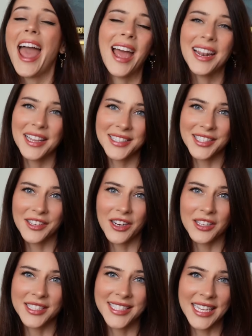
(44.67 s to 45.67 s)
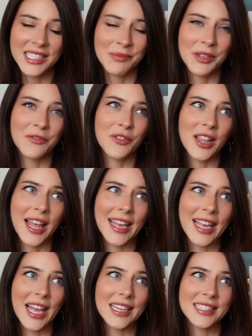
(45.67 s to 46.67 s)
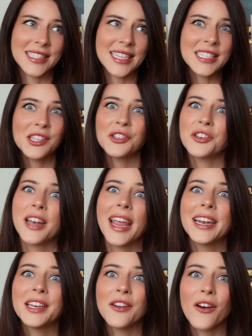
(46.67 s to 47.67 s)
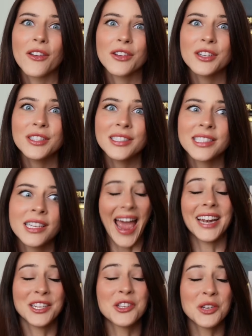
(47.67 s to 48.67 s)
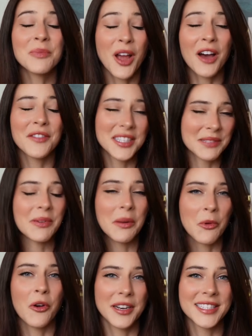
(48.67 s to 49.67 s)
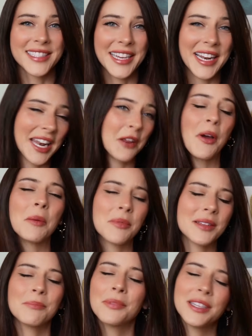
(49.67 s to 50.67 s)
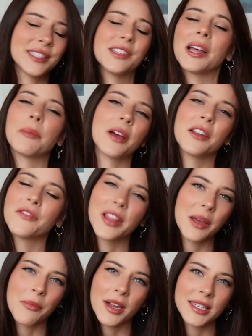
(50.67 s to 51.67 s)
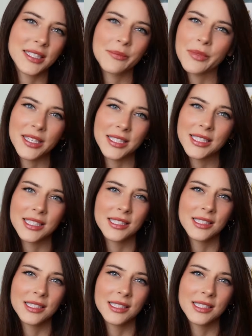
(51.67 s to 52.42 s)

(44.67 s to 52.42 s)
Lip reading: and I saw it on Scentsplit for like $680. And it should be obvious, but I'm going to say it anyway. Please do not buy it for that price, please.